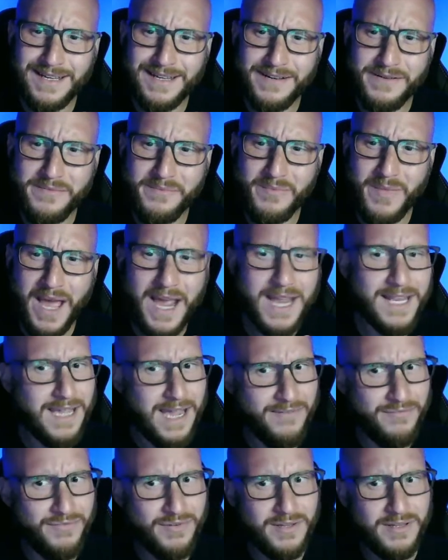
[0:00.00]

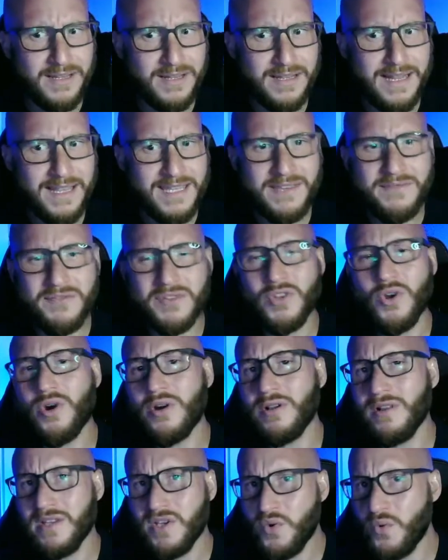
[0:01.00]
I really like even the
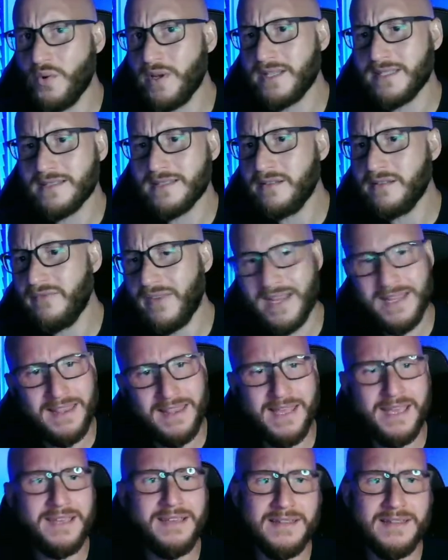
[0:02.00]
Harley Quinn stuff. I
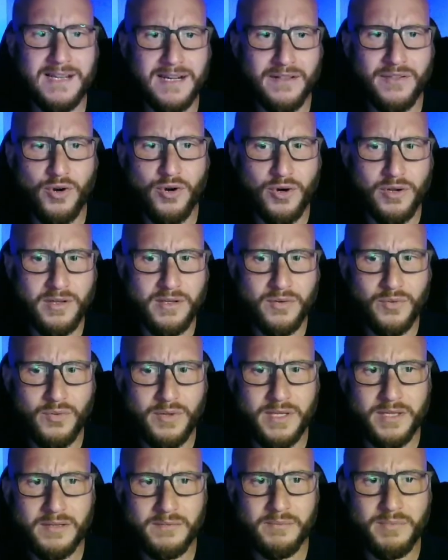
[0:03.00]
like a lot of the Harley
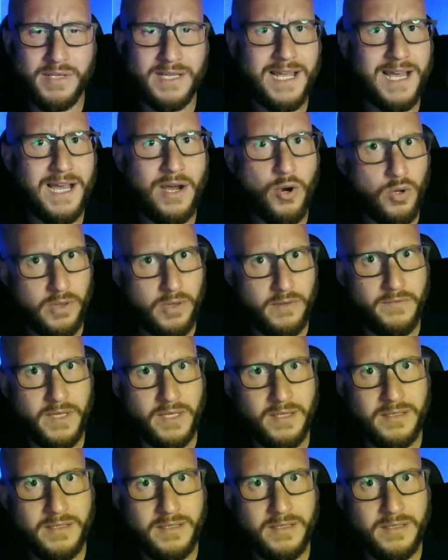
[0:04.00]
Quinn, but not all of it.